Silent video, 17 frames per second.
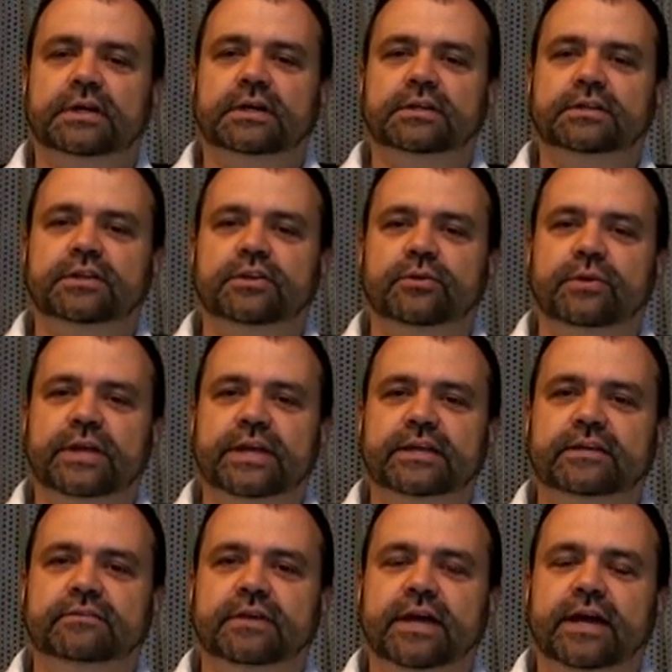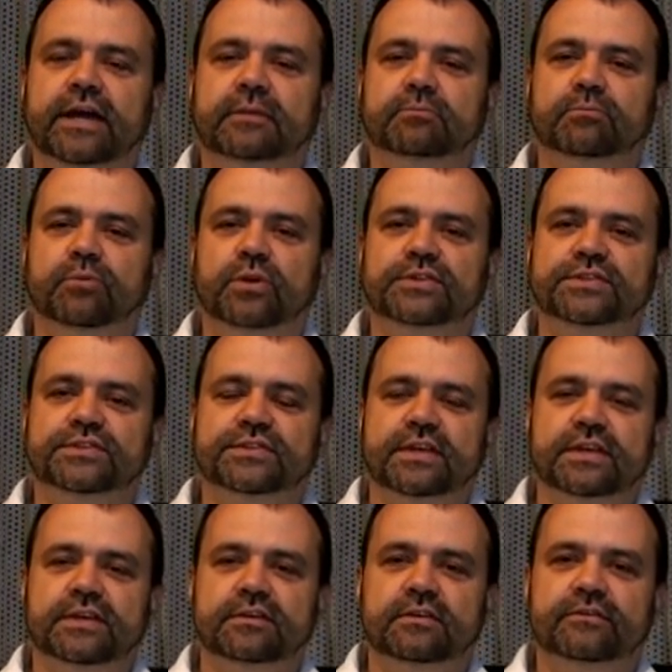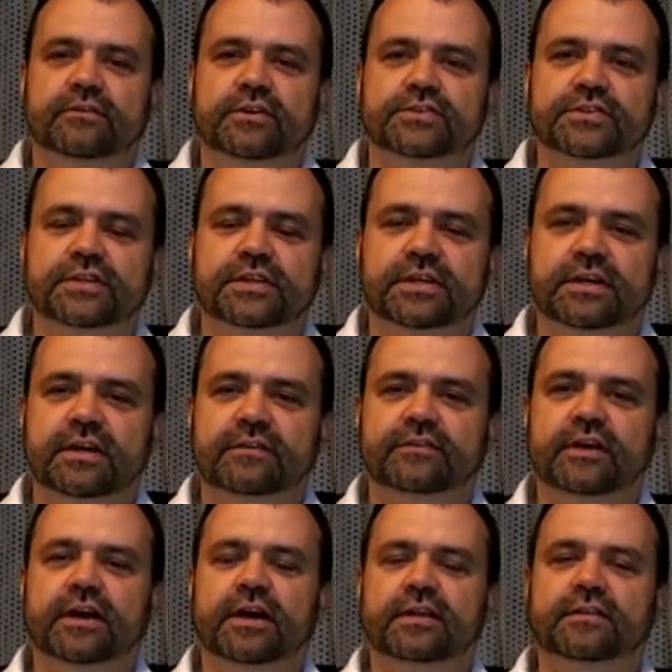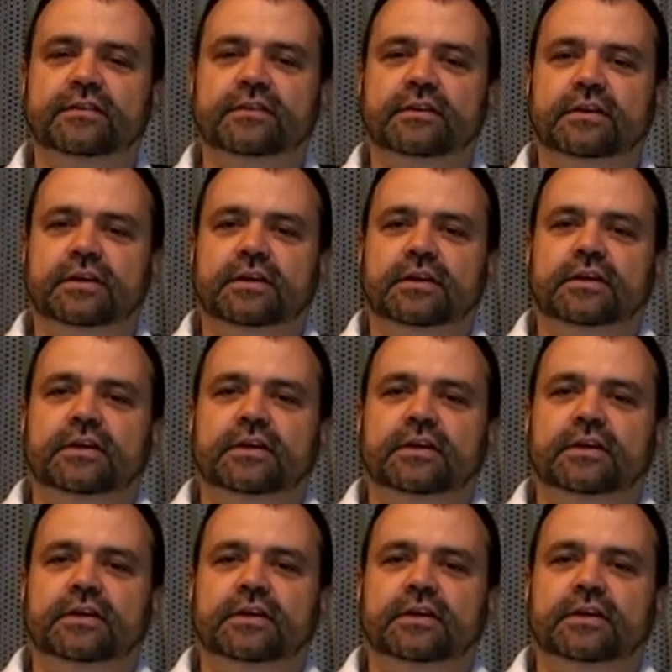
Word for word: uh, degree at Boise State University. I've got